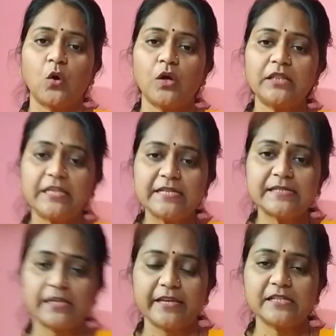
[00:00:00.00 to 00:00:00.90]
All
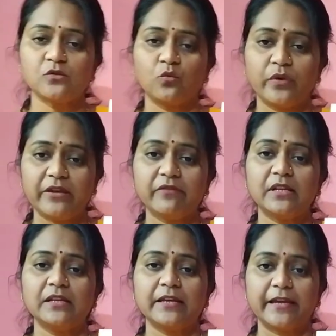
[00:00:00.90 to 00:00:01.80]
these things we
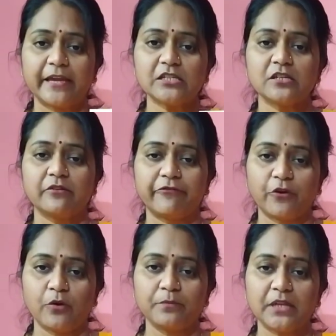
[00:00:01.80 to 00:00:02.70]
will get
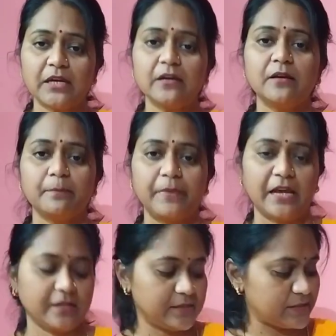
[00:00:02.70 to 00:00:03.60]
from the
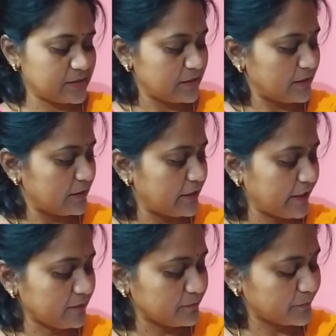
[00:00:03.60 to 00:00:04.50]
plants.
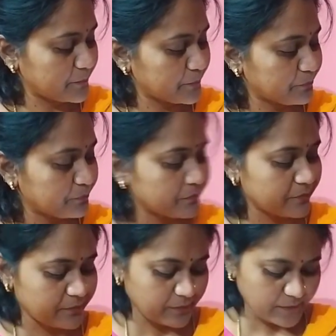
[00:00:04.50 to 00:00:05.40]
Then
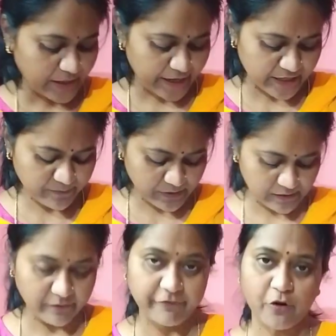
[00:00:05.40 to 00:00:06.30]

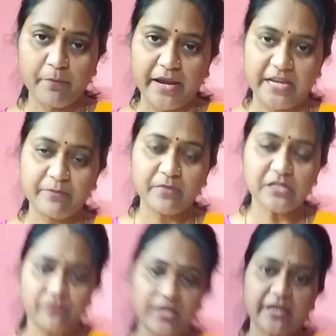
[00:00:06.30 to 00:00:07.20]
animal. From
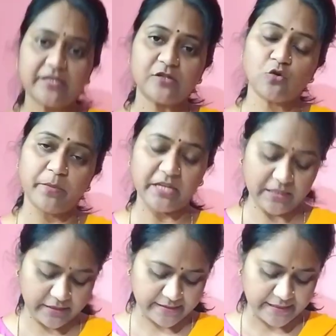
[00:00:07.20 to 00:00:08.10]
animals we get so
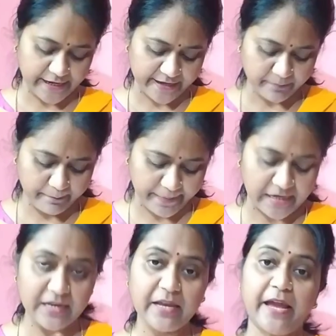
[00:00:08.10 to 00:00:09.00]
many things like
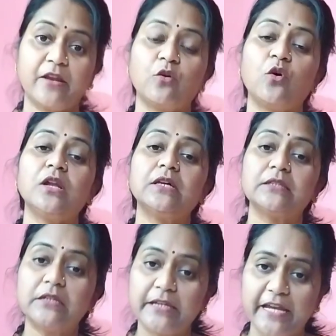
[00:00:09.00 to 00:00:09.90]
milk and all
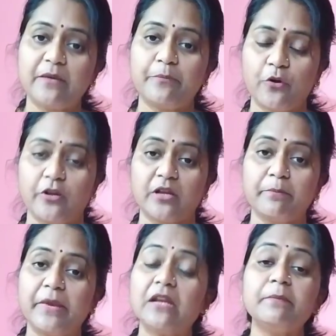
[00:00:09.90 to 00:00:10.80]
other dairy
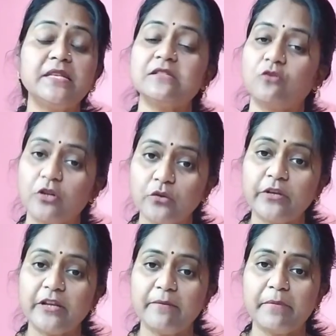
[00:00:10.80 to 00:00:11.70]
products. Milk means not
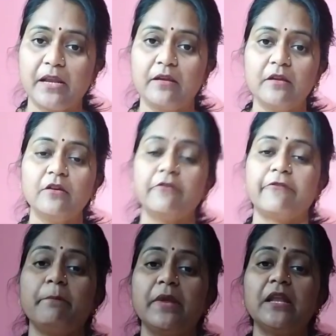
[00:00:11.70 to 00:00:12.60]
only milk.
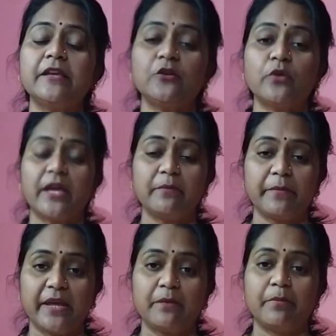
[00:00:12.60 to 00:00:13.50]
From milk you
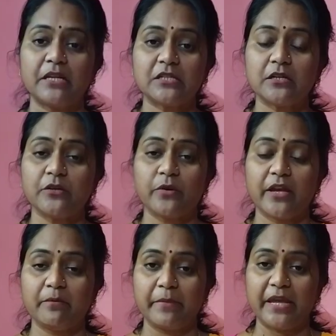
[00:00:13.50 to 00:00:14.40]
can make butter, you
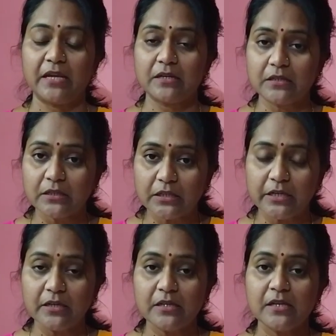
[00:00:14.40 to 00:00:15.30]
can make
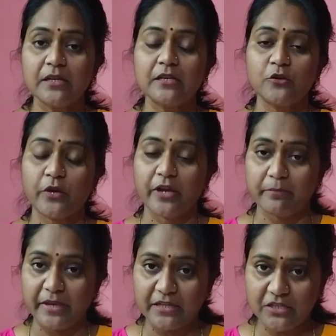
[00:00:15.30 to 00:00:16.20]
curd, you
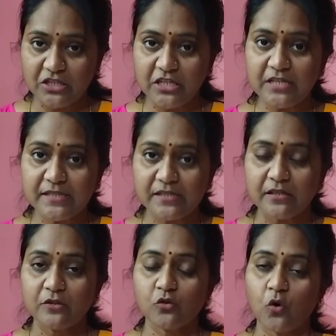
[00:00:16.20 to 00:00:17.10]
can make cheese.
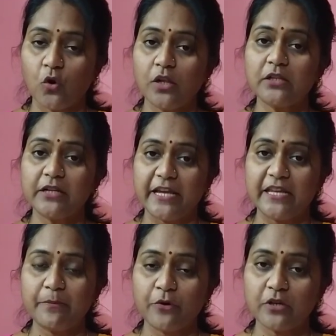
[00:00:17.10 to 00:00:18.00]
So all the
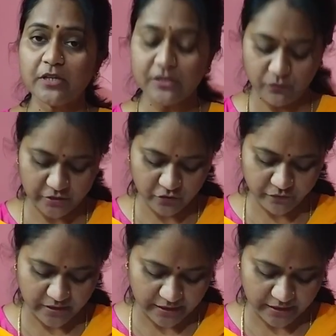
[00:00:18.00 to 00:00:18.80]
dairy products which